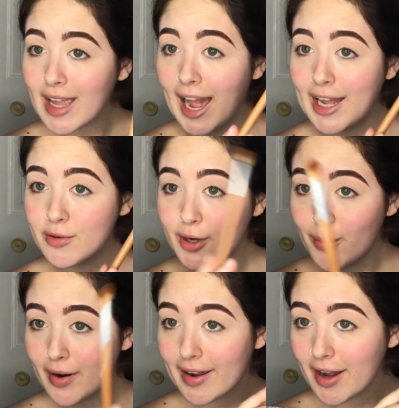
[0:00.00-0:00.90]
I don't know
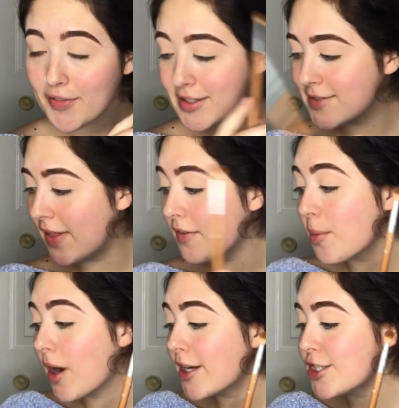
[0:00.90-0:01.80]
where I got this fluffy
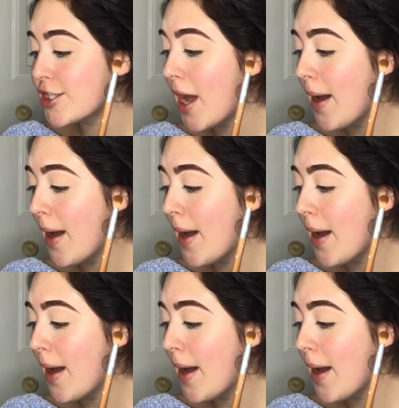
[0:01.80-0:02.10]
brush.